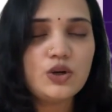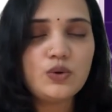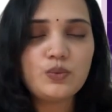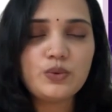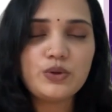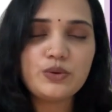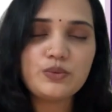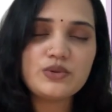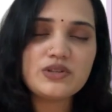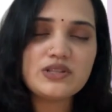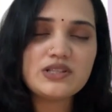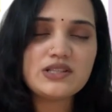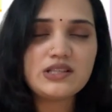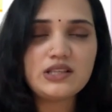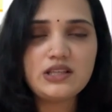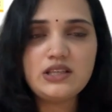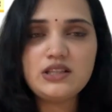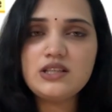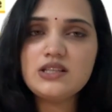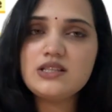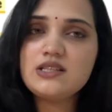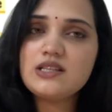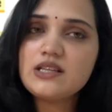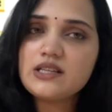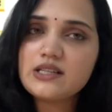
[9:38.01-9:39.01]
We will see
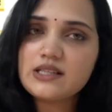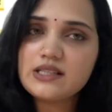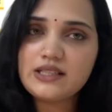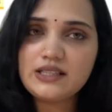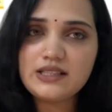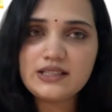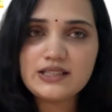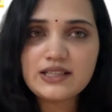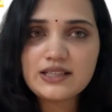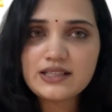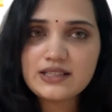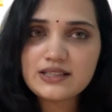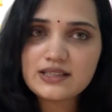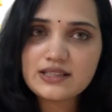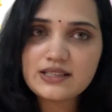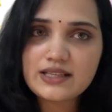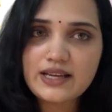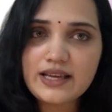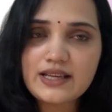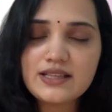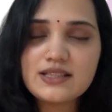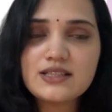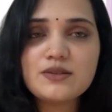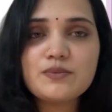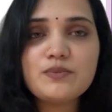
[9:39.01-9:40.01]
this in detail in the
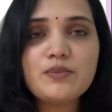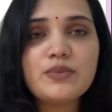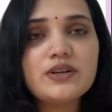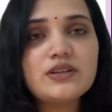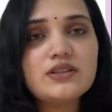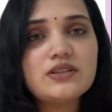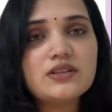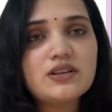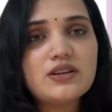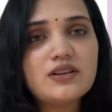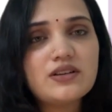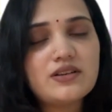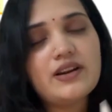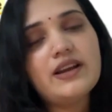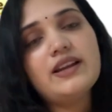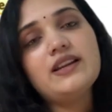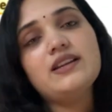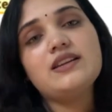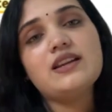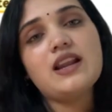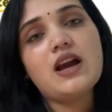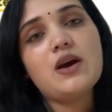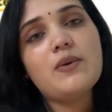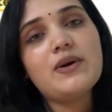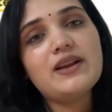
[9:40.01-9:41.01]
next, but right
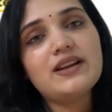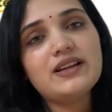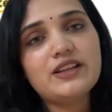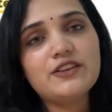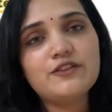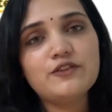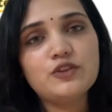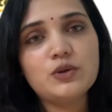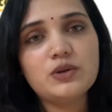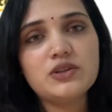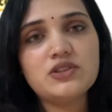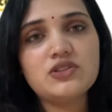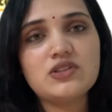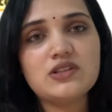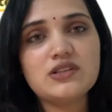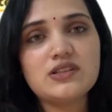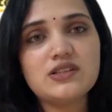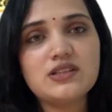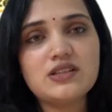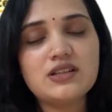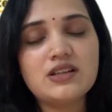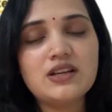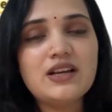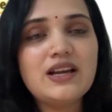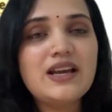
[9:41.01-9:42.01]
now I'll give you a
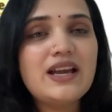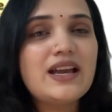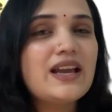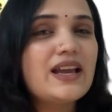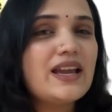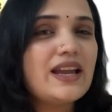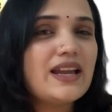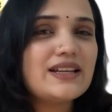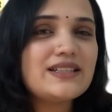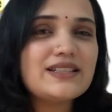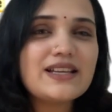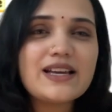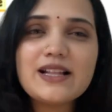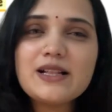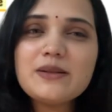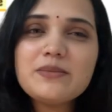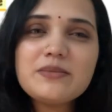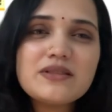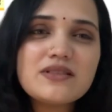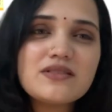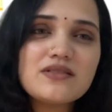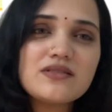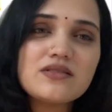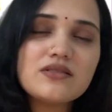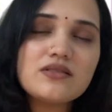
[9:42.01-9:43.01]
gist. It
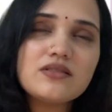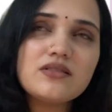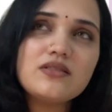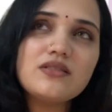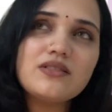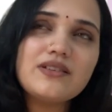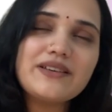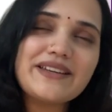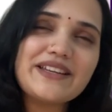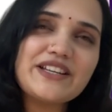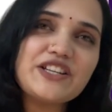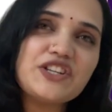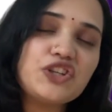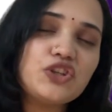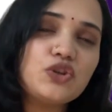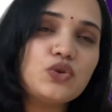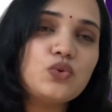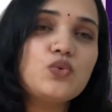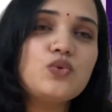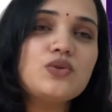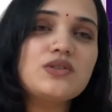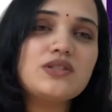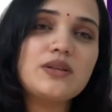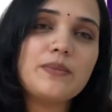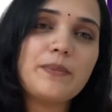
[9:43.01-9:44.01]
helps
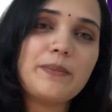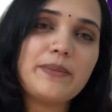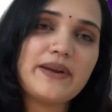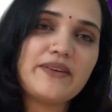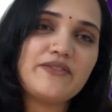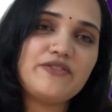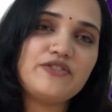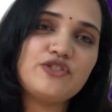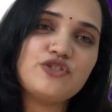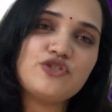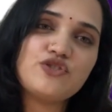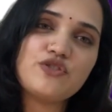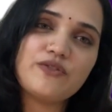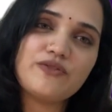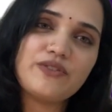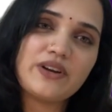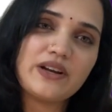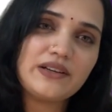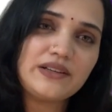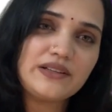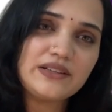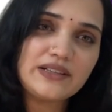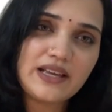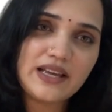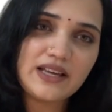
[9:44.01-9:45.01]
reduce the prevalence of
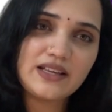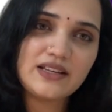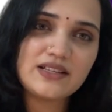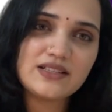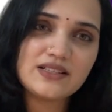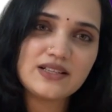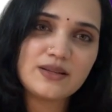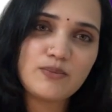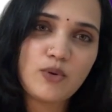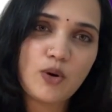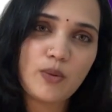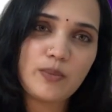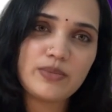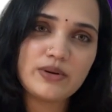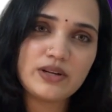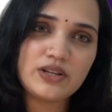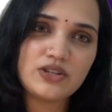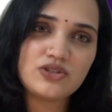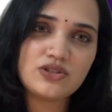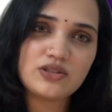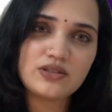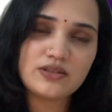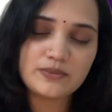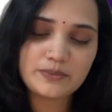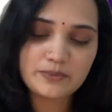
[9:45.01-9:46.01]
dental caries in population.